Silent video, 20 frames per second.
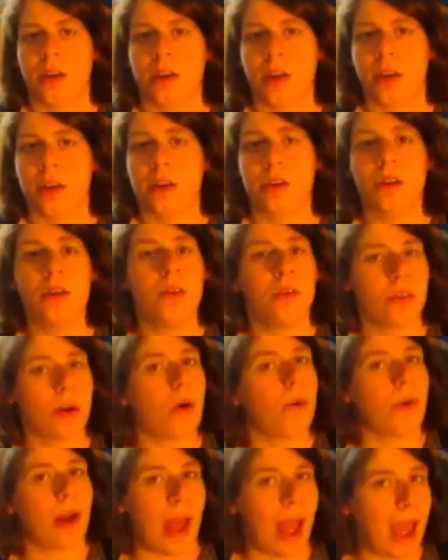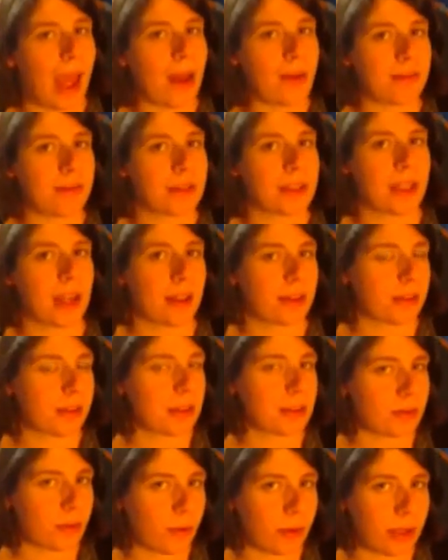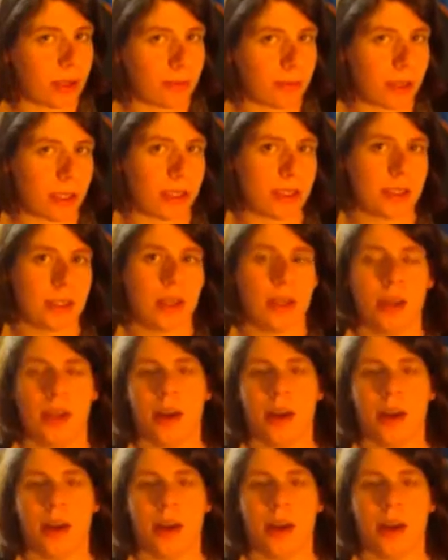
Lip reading: then you don't have to get this ointment.